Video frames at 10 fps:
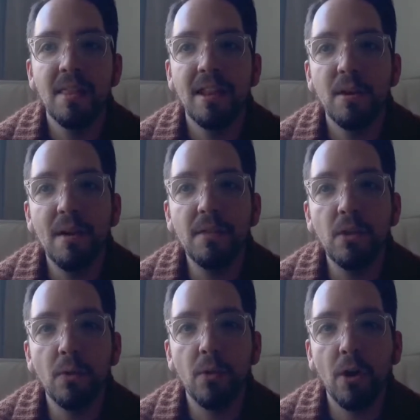They don't have the
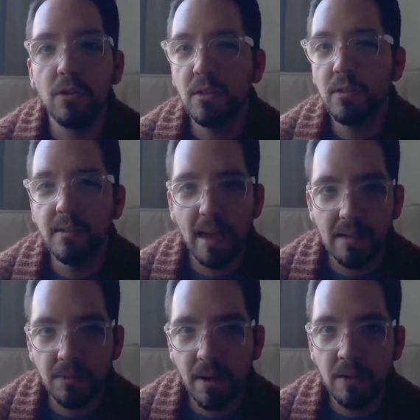largest
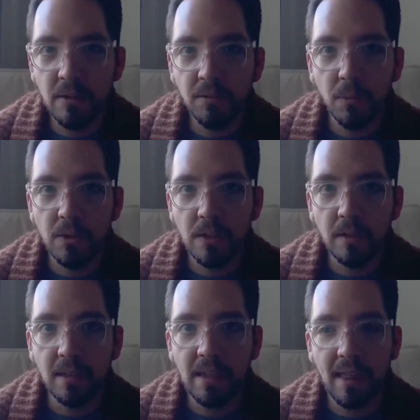size range,
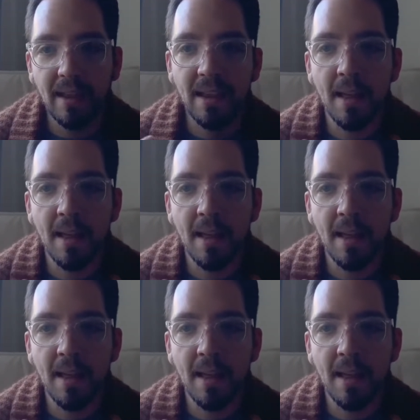unfortunately. Like,